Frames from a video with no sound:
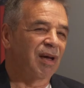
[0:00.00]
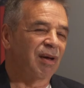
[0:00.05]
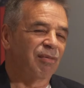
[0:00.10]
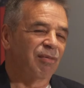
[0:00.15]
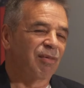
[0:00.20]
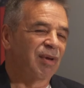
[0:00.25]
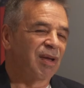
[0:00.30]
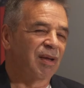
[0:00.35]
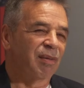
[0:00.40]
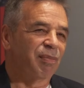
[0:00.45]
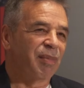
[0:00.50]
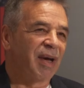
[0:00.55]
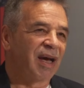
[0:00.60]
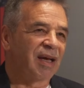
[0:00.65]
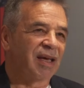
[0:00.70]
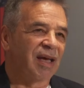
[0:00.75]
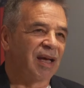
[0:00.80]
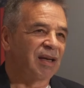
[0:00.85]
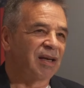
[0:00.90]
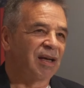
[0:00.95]
really a
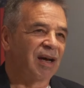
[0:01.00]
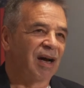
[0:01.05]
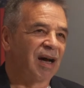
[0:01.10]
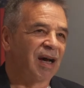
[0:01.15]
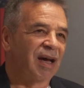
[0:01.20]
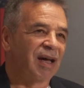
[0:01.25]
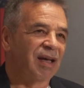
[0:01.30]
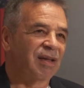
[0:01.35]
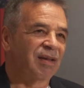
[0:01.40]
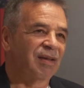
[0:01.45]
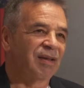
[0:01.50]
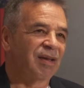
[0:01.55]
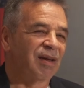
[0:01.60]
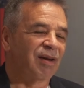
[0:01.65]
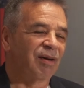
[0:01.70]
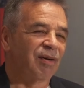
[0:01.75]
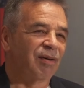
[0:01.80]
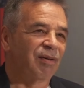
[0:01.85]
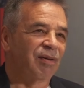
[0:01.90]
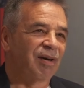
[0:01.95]
back end guy, you
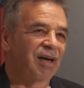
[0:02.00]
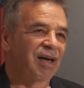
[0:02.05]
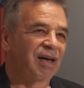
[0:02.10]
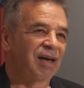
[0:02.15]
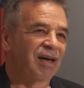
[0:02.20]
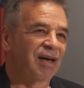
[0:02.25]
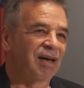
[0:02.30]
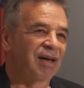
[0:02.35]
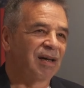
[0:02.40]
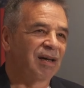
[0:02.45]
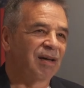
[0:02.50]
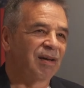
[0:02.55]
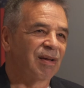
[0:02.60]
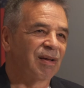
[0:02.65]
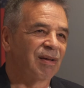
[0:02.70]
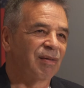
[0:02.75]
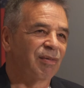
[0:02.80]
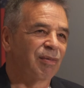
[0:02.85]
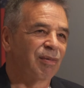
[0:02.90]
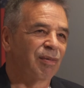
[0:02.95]
know,
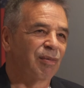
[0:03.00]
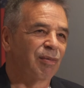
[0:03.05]
uh,